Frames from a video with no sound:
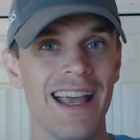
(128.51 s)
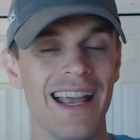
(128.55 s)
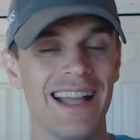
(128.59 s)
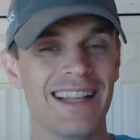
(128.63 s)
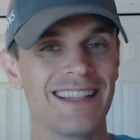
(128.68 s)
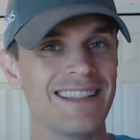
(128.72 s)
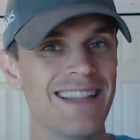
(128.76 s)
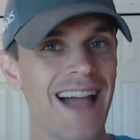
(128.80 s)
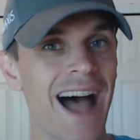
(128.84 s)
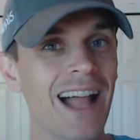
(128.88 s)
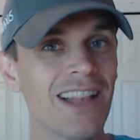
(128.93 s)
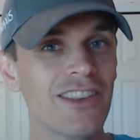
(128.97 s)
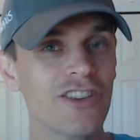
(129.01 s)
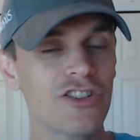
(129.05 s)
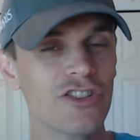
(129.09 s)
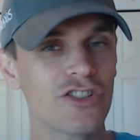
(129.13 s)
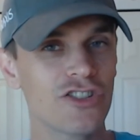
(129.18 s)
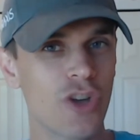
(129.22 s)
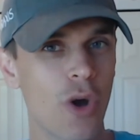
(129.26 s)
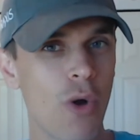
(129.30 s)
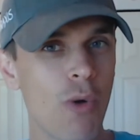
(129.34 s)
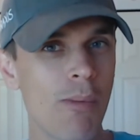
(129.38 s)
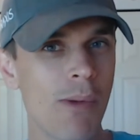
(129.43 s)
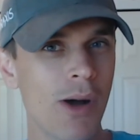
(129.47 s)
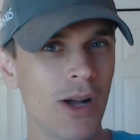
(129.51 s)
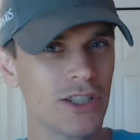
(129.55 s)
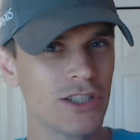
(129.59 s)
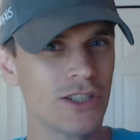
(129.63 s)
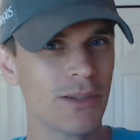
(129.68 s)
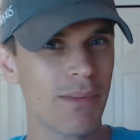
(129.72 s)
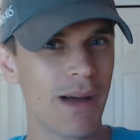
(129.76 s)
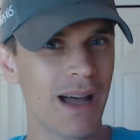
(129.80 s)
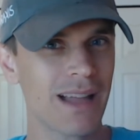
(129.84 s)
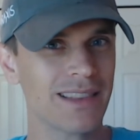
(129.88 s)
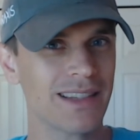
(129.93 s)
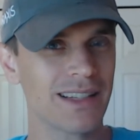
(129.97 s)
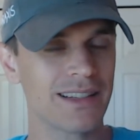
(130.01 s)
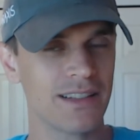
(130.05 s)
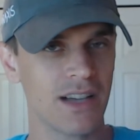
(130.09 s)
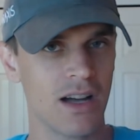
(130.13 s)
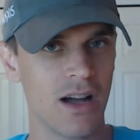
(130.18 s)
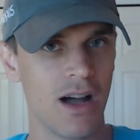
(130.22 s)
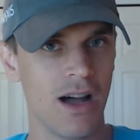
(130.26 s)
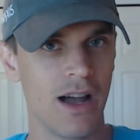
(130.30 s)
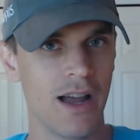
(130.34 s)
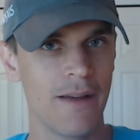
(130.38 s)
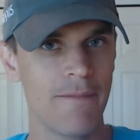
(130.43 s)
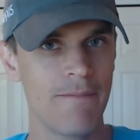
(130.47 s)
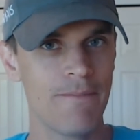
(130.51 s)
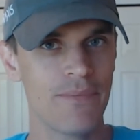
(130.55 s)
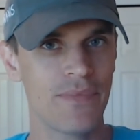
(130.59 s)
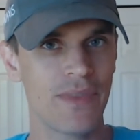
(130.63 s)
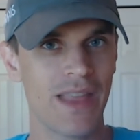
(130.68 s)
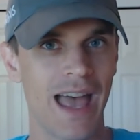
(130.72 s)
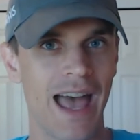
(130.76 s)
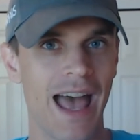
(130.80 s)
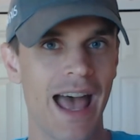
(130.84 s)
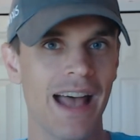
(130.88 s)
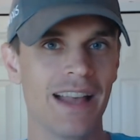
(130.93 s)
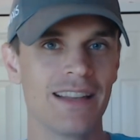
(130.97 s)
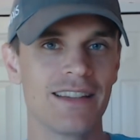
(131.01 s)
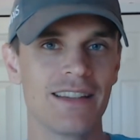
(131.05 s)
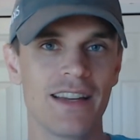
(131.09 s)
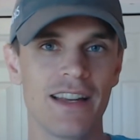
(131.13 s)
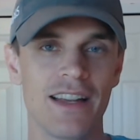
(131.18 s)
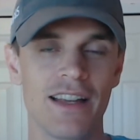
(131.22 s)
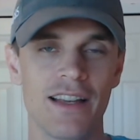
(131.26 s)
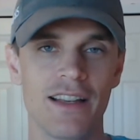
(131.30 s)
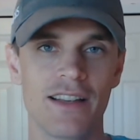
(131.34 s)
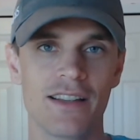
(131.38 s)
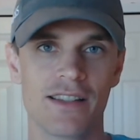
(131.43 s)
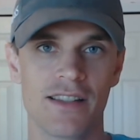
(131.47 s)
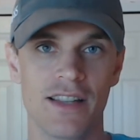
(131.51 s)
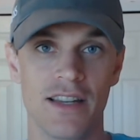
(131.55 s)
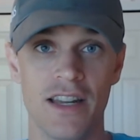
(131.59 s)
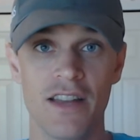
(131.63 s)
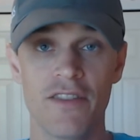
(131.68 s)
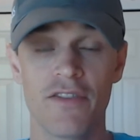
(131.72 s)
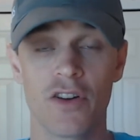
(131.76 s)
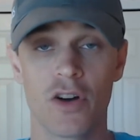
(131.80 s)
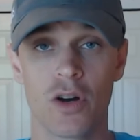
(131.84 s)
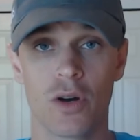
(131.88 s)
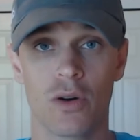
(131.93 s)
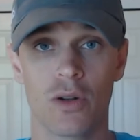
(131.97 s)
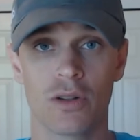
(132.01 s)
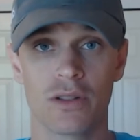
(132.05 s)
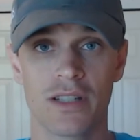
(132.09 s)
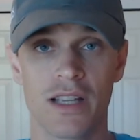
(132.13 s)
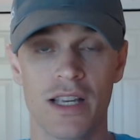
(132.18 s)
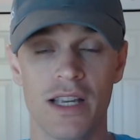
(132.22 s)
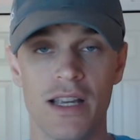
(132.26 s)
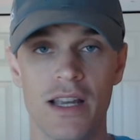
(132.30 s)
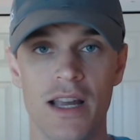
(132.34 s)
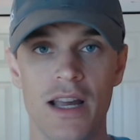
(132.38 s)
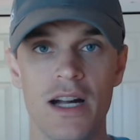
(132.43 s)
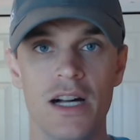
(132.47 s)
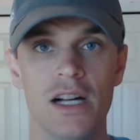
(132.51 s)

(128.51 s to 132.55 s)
It's not so much about the time as it is the difficulty.